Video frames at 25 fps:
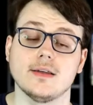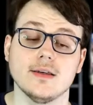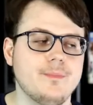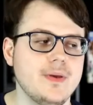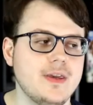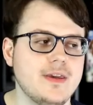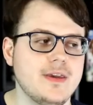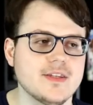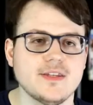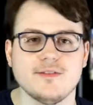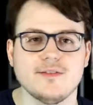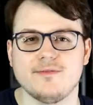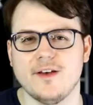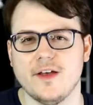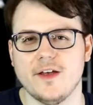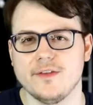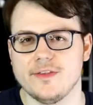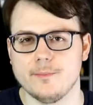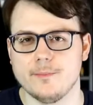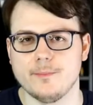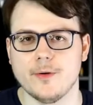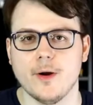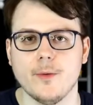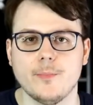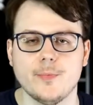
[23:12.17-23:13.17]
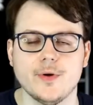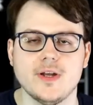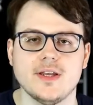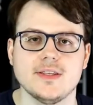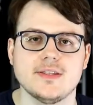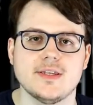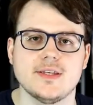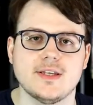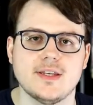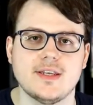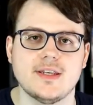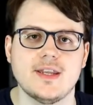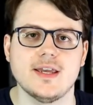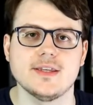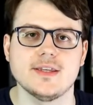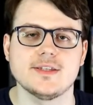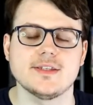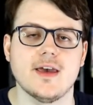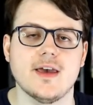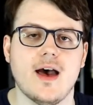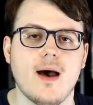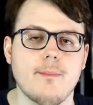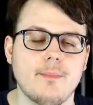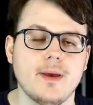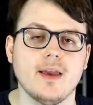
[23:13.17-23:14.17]
Because it felt appropriate to today's
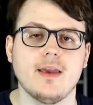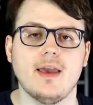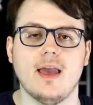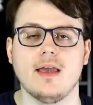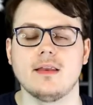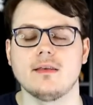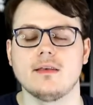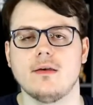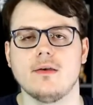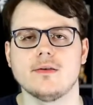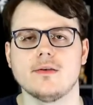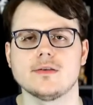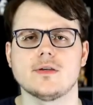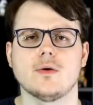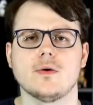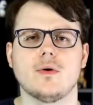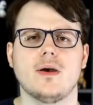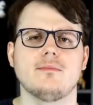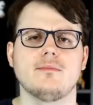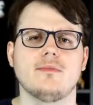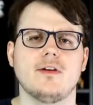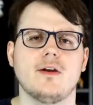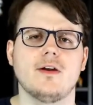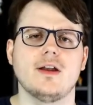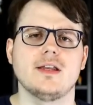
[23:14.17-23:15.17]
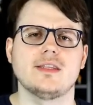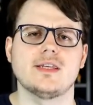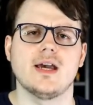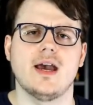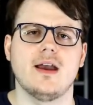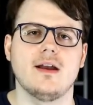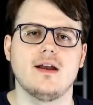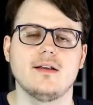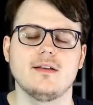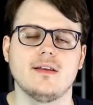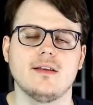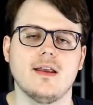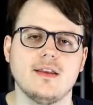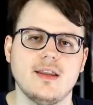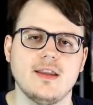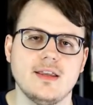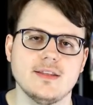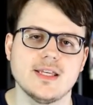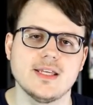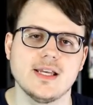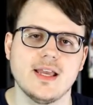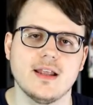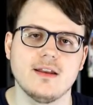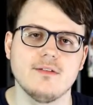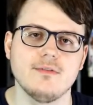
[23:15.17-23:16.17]
topic, and also I'm very tired and I need to
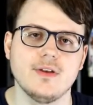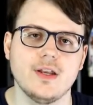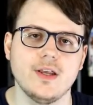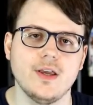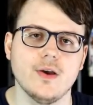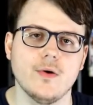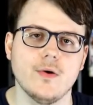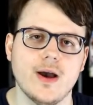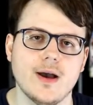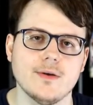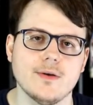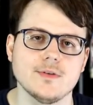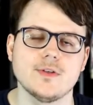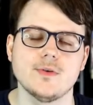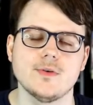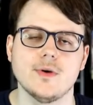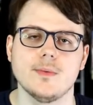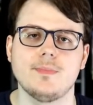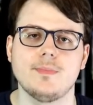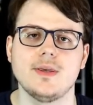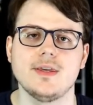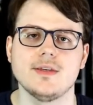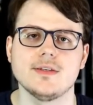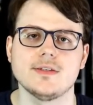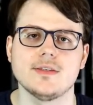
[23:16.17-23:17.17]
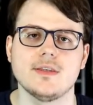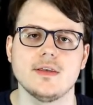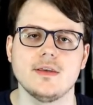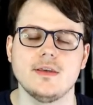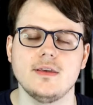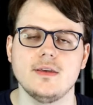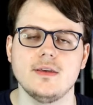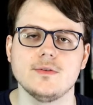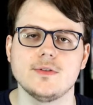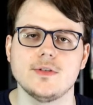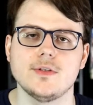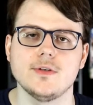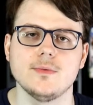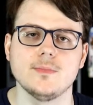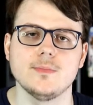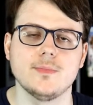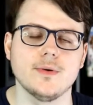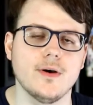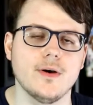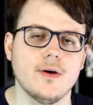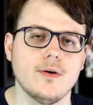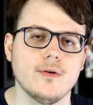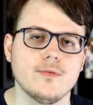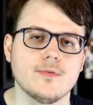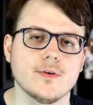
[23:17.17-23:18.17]
get a video out to appease the YouTube
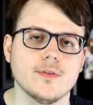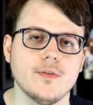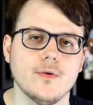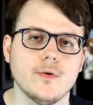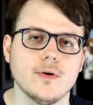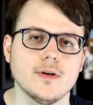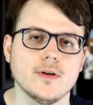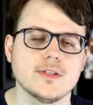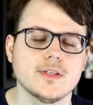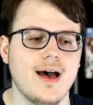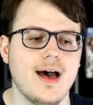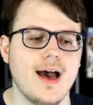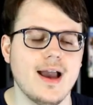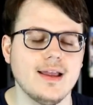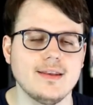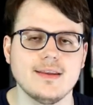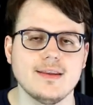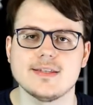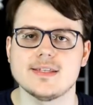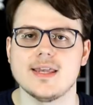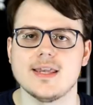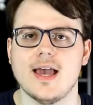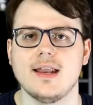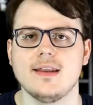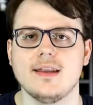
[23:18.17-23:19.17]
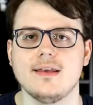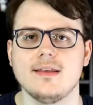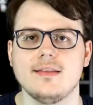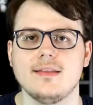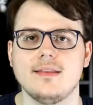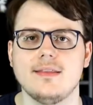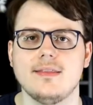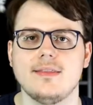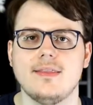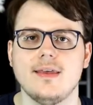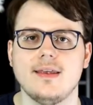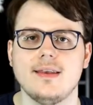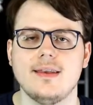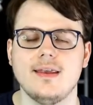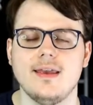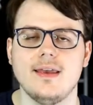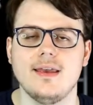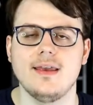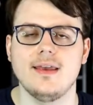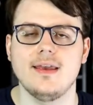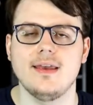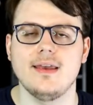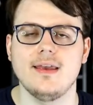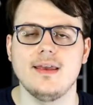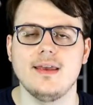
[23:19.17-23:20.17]
overlords, I decided that it
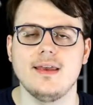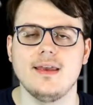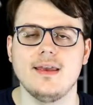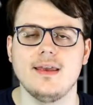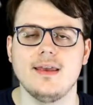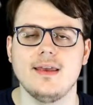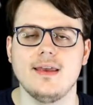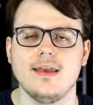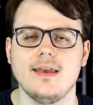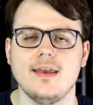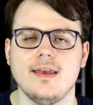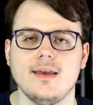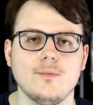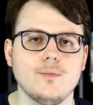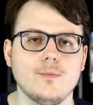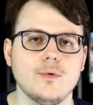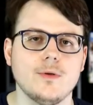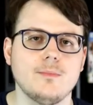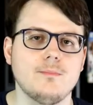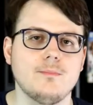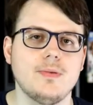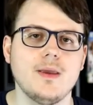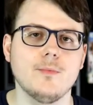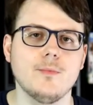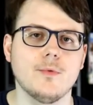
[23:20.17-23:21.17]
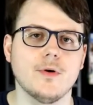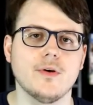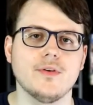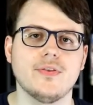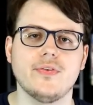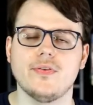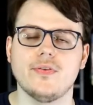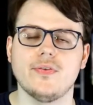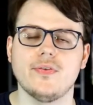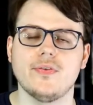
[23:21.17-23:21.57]
would be worth...